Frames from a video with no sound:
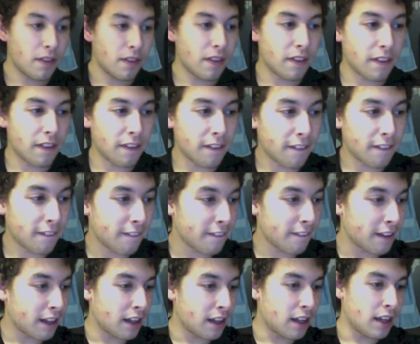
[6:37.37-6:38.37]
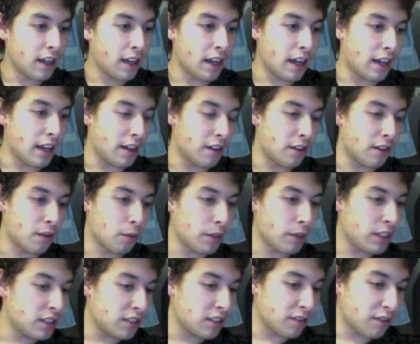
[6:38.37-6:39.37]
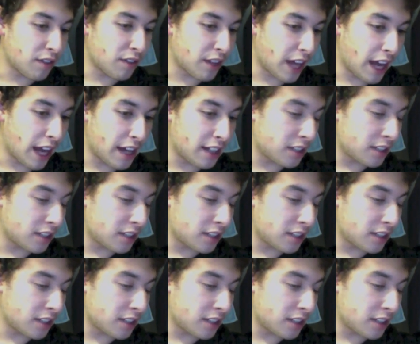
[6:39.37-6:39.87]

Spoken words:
And the reason for that is